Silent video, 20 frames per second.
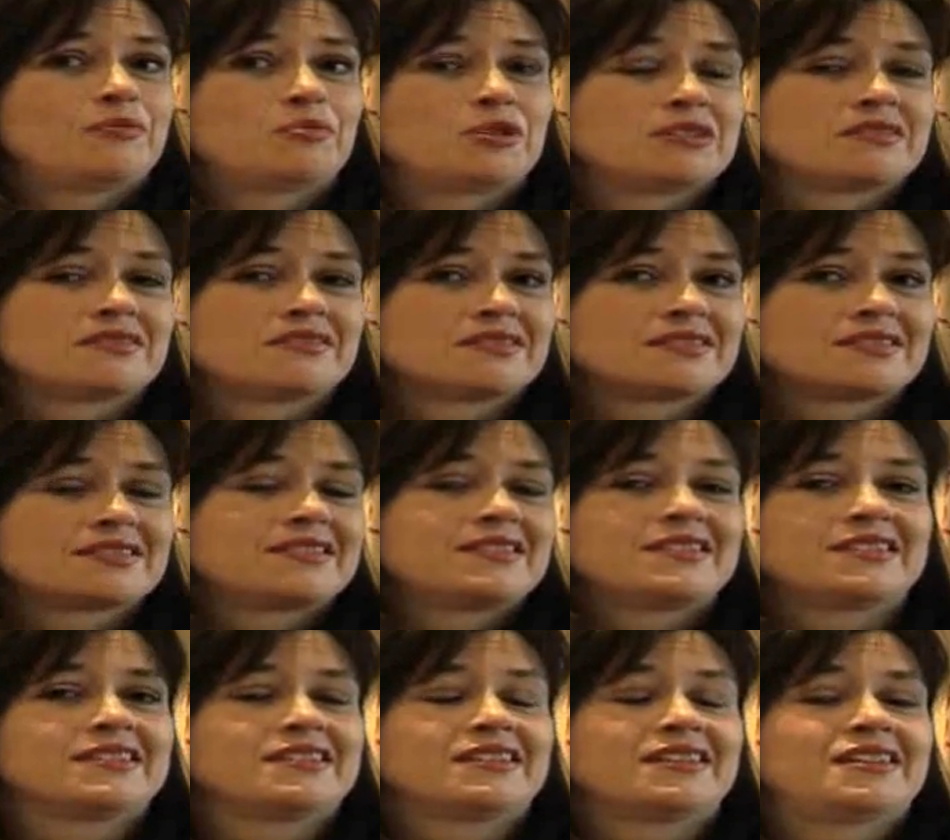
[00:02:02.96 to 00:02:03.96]
abundance. They
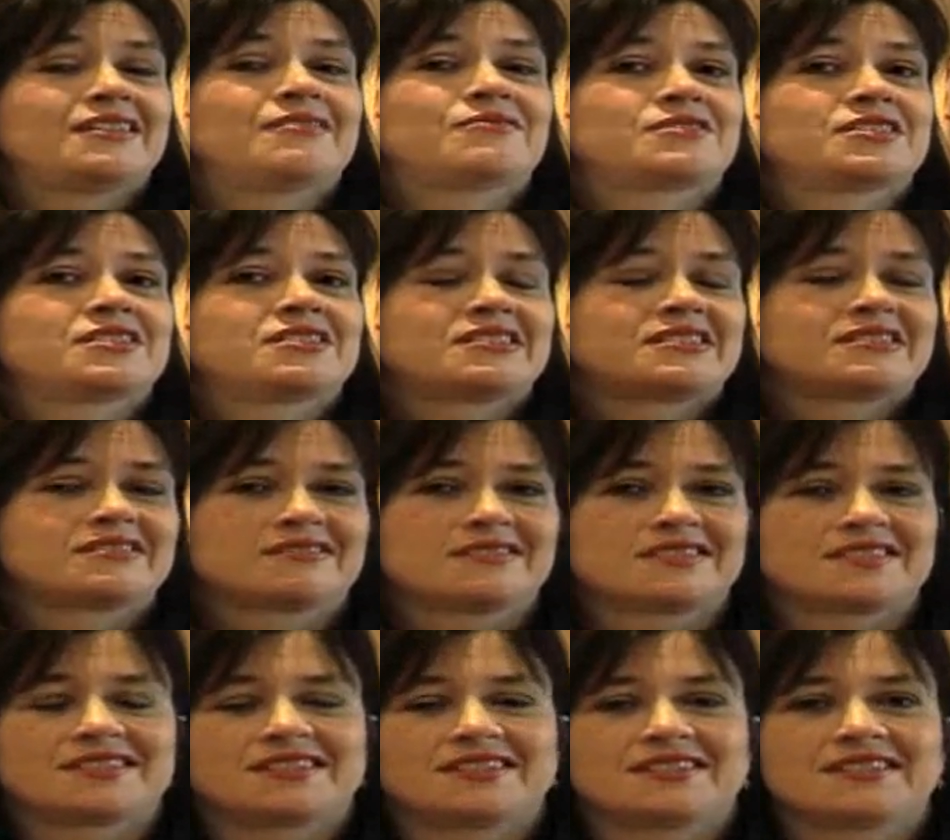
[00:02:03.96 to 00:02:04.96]
didn't have
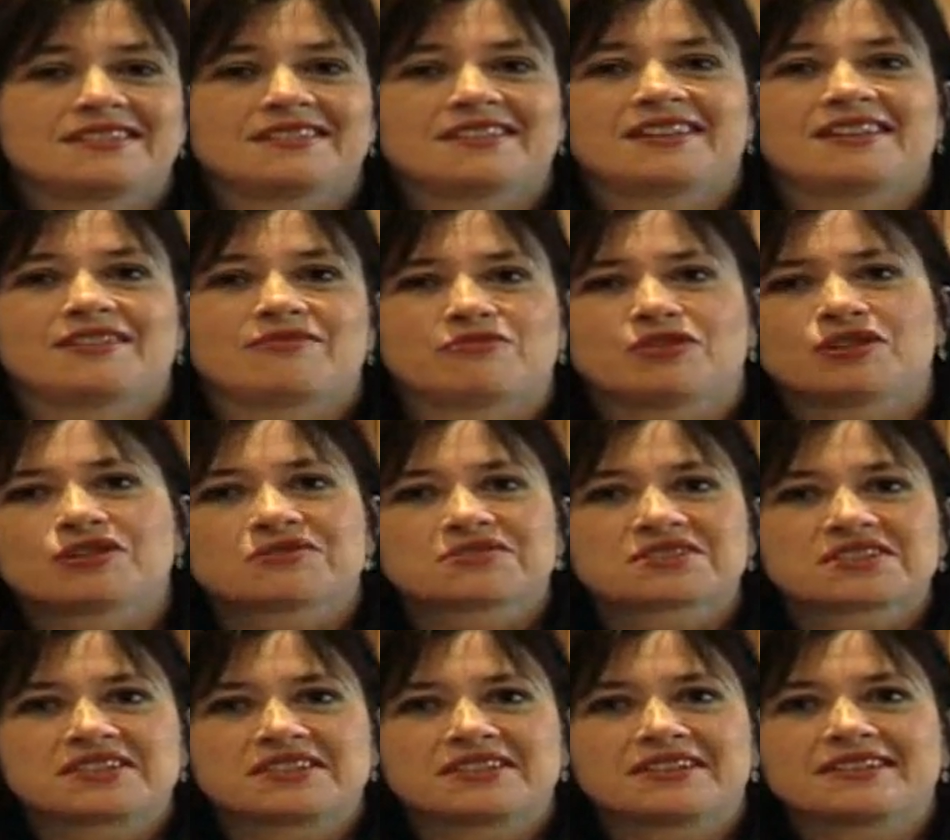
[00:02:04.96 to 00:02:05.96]
titles, they didn't have
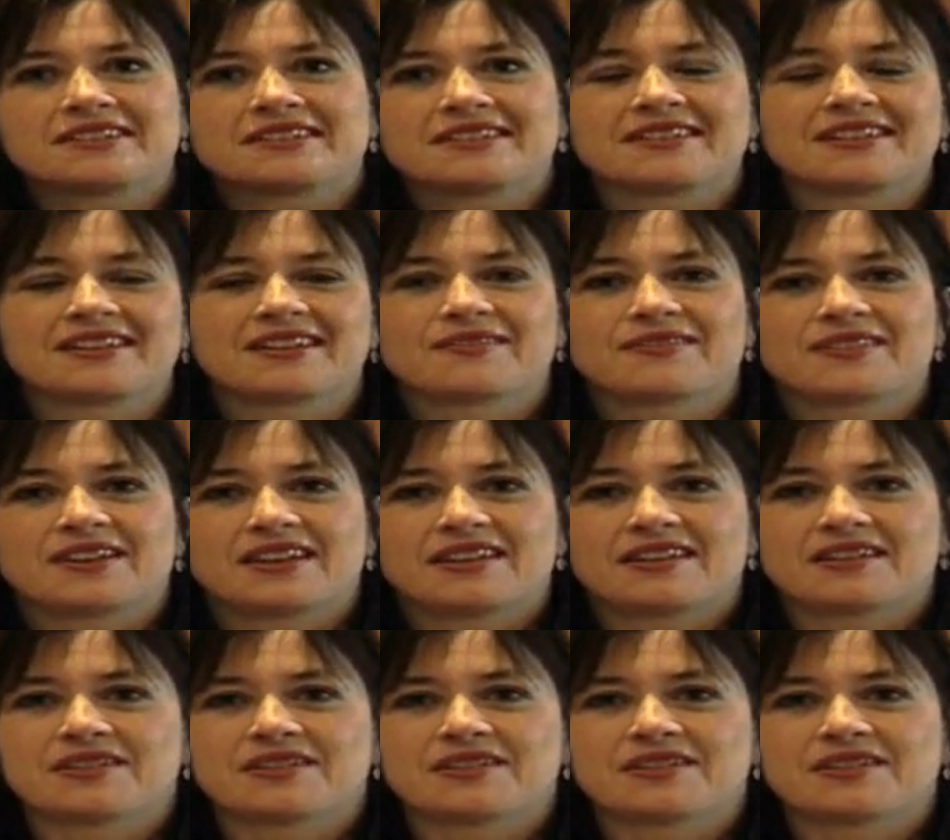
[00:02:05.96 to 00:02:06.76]
royalty, they didn't have that